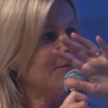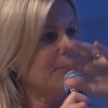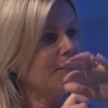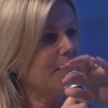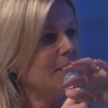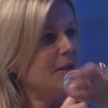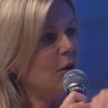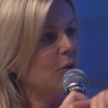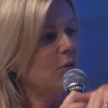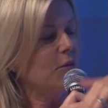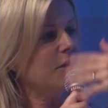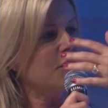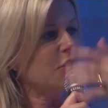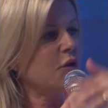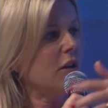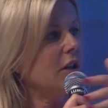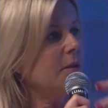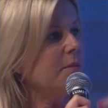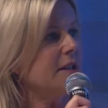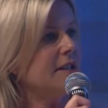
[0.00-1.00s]
So
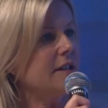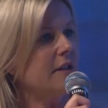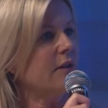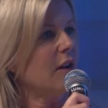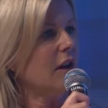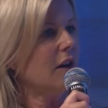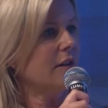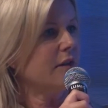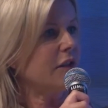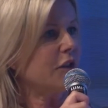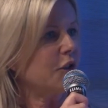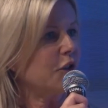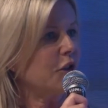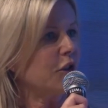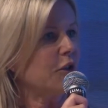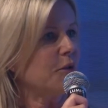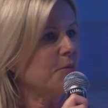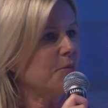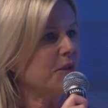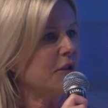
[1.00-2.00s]
Stripe has evolved in
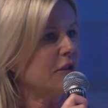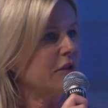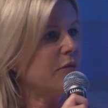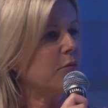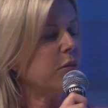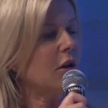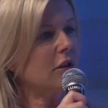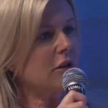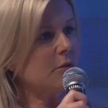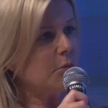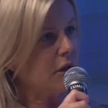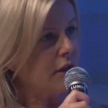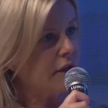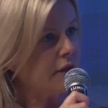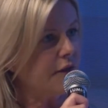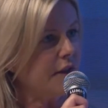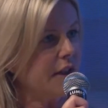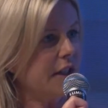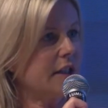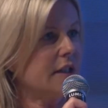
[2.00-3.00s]
terms of product market
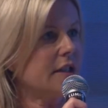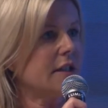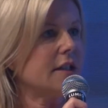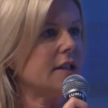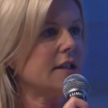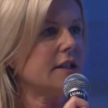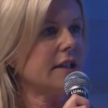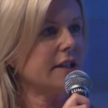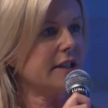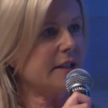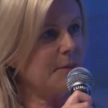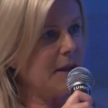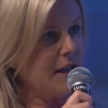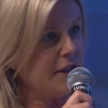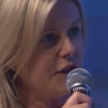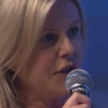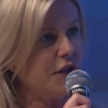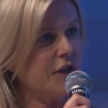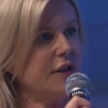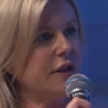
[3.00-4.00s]
fit,
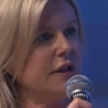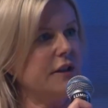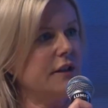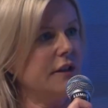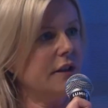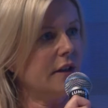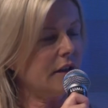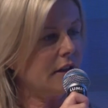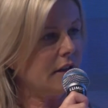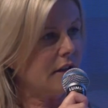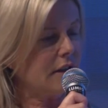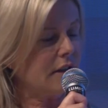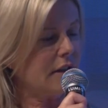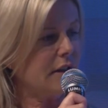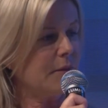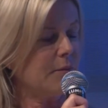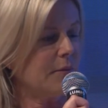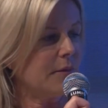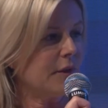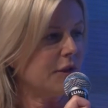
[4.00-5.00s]
expansion,
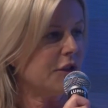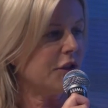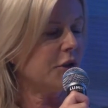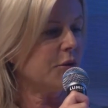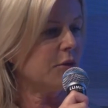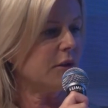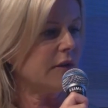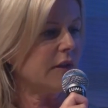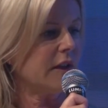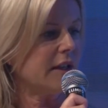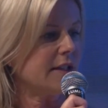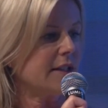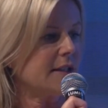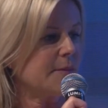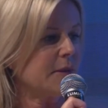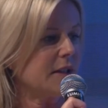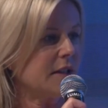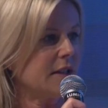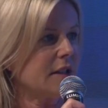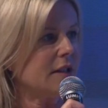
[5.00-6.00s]
geo
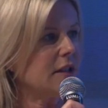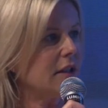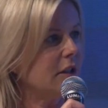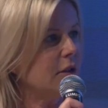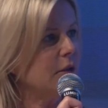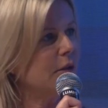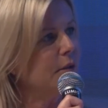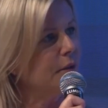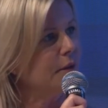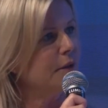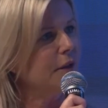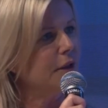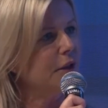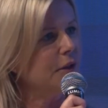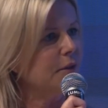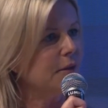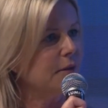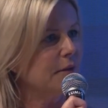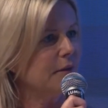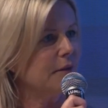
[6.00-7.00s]
investment, and I know
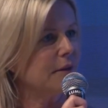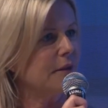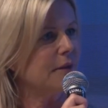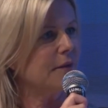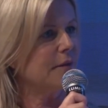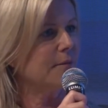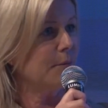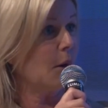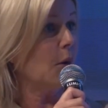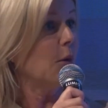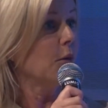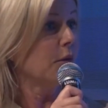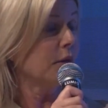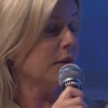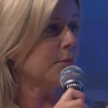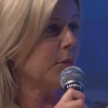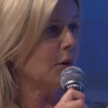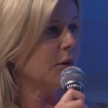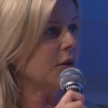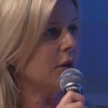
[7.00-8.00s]
you
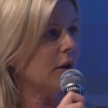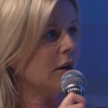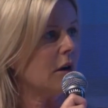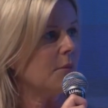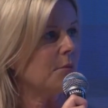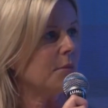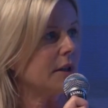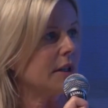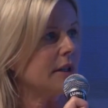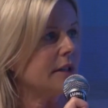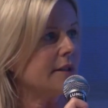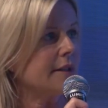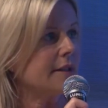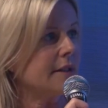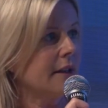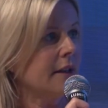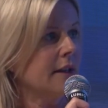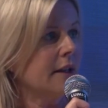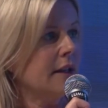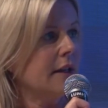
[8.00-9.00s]
both your companies
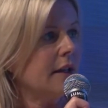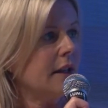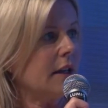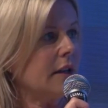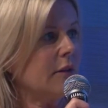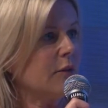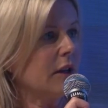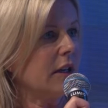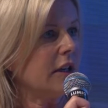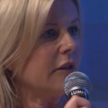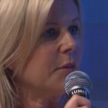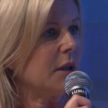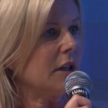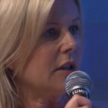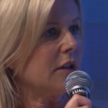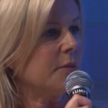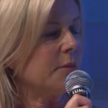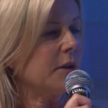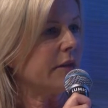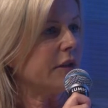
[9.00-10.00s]
really have been
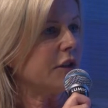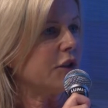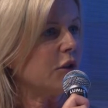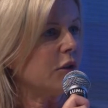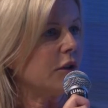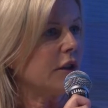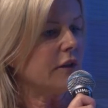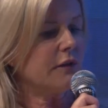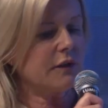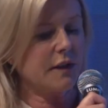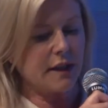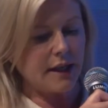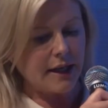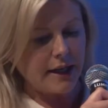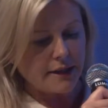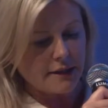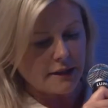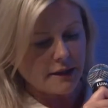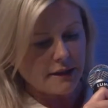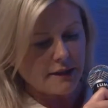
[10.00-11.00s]
on a bit of a journey for
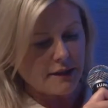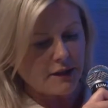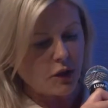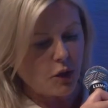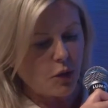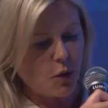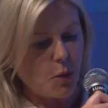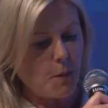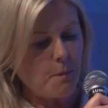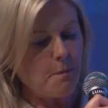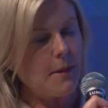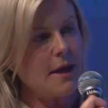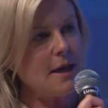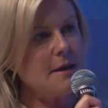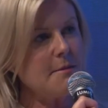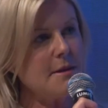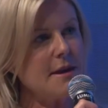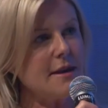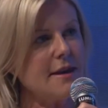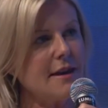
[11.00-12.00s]
that. So
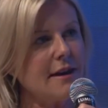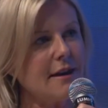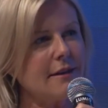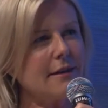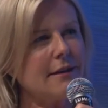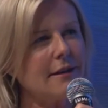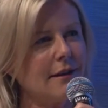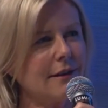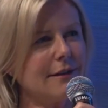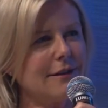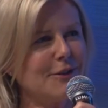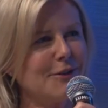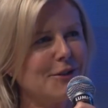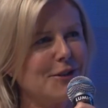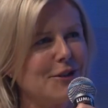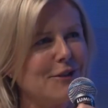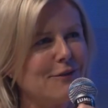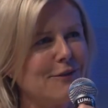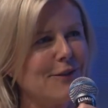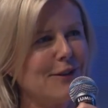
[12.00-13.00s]
maybe, Anthony, I'll go
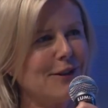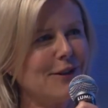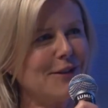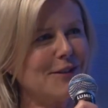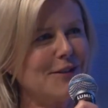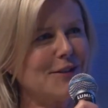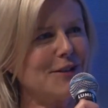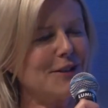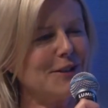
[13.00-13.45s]
to you first.